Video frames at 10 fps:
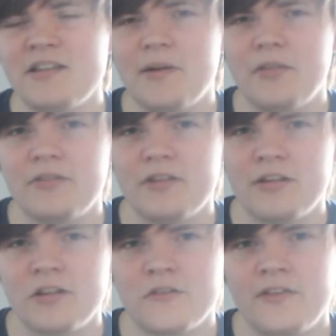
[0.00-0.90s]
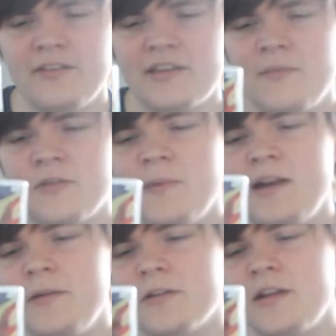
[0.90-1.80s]
about the starters of these games,
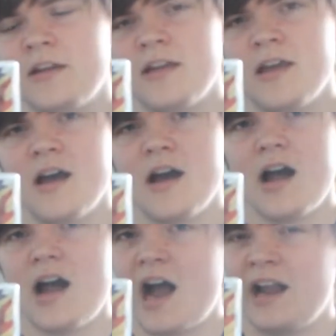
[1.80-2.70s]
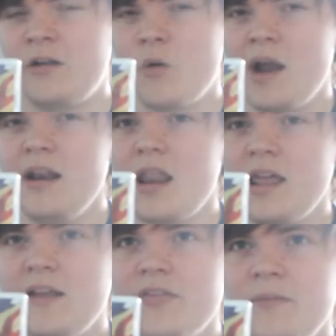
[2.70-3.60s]
mainly because, I quite
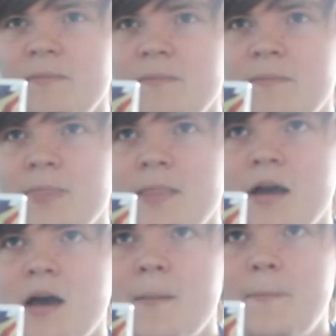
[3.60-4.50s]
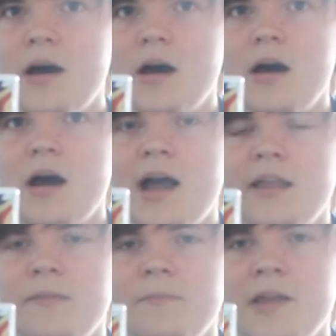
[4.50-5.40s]
like them, but
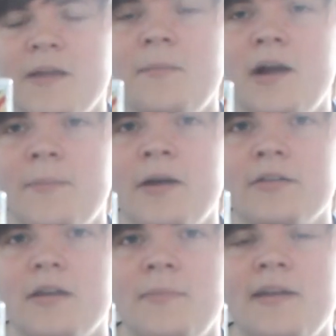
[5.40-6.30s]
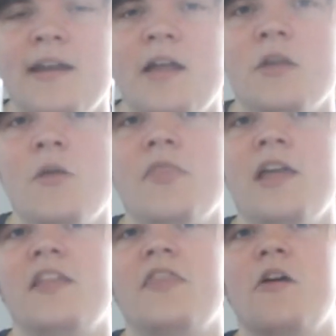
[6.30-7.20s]
in my personal opinion, I don't
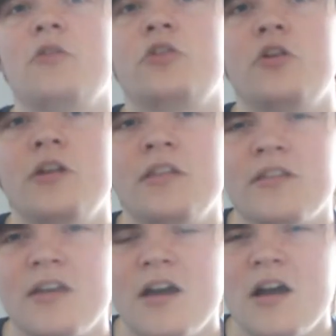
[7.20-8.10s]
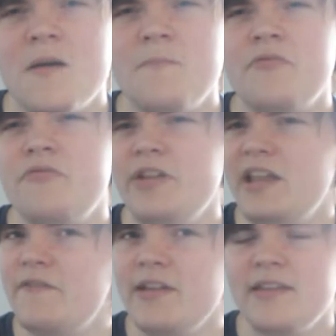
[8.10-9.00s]
think they're as good as
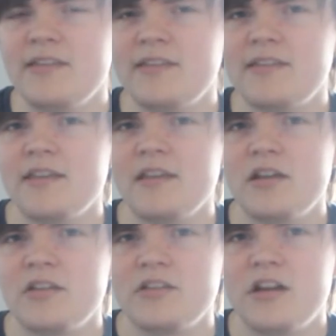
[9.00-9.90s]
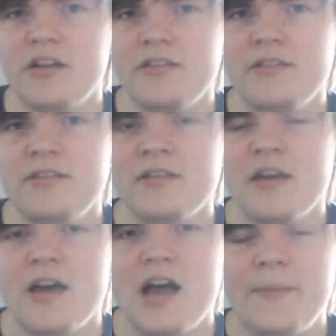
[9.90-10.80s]
previous starters.
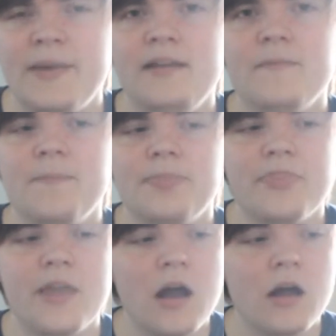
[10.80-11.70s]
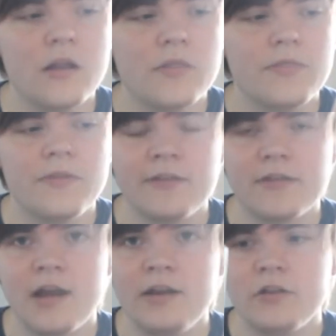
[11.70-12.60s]
I mean, the
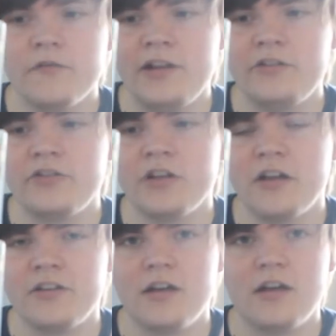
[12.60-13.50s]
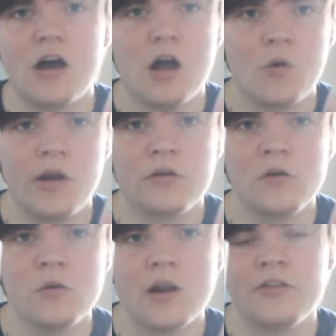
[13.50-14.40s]
designs of each starter are quite
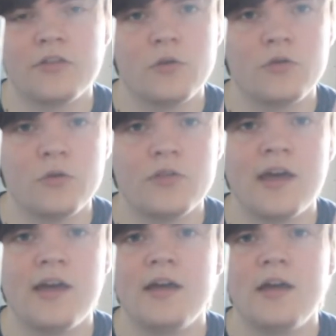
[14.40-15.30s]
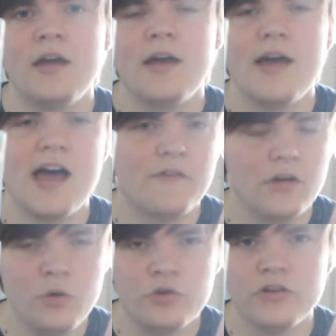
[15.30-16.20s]
cool, and so do their
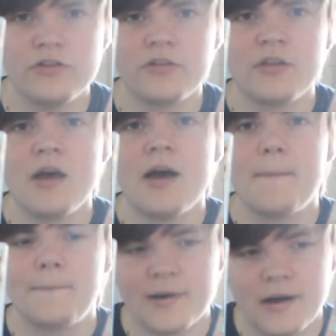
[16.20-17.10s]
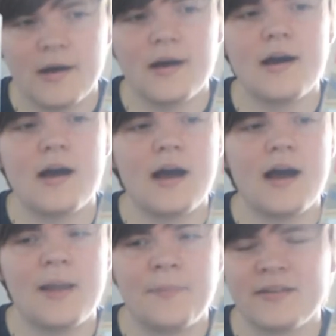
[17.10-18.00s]
evolutions. But
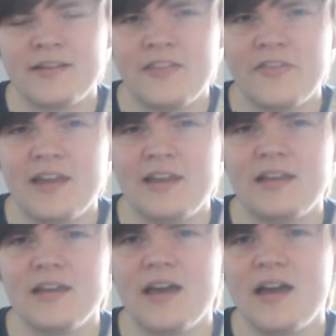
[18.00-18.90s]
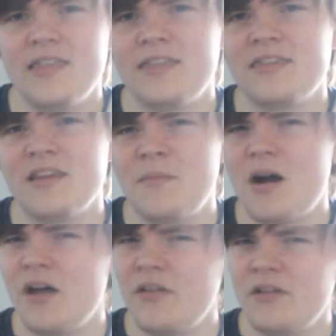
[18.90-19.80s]
I personally think some
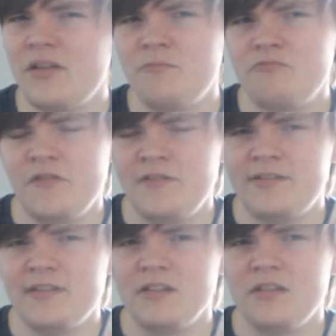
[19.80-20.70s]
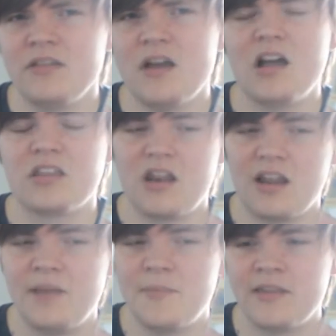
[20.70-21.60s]
other previous starters are
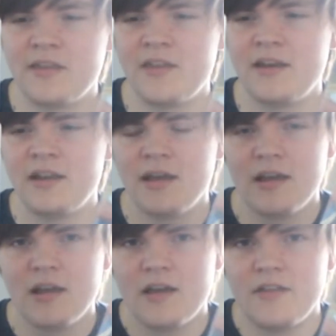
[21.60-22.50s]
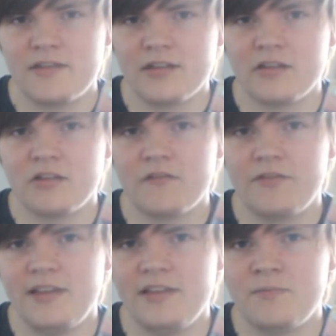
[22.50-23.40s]
slightly better than the starters of
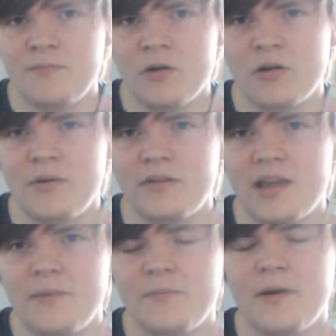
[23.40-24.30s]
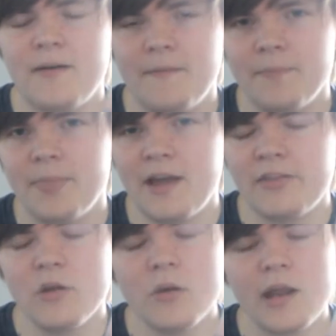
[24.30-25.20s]
these Pokemon games, but I
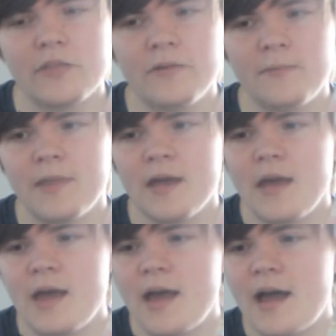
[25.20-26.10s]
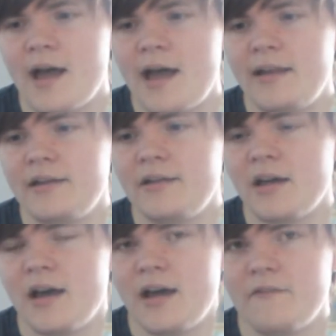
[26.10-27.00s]
still like them. And
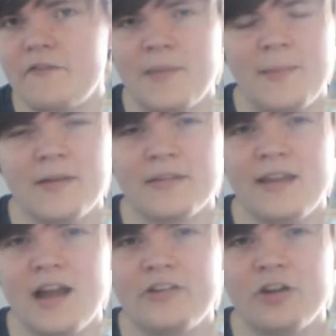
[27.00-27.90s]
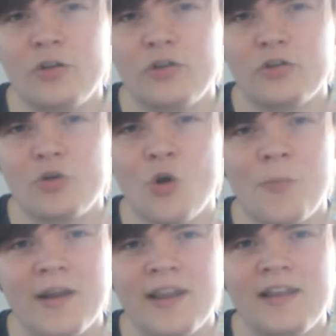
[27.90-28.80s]
for me personally, I chose
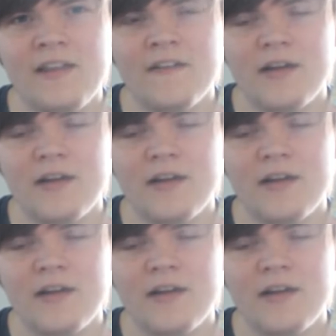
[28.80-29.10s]
Scorbunny